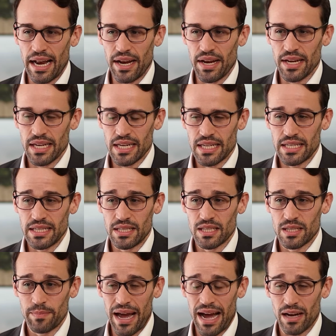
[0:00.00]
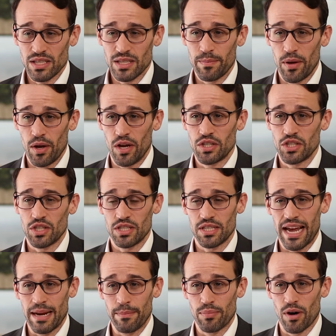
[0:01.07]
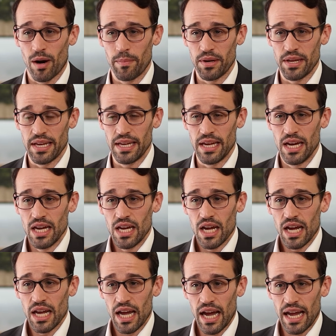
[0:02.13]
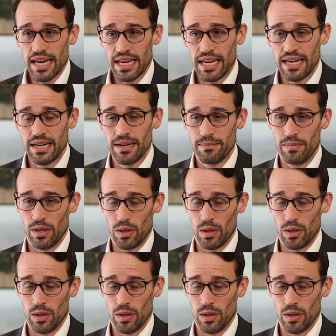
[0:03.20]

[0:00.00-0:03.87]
and his spouse purchased a property in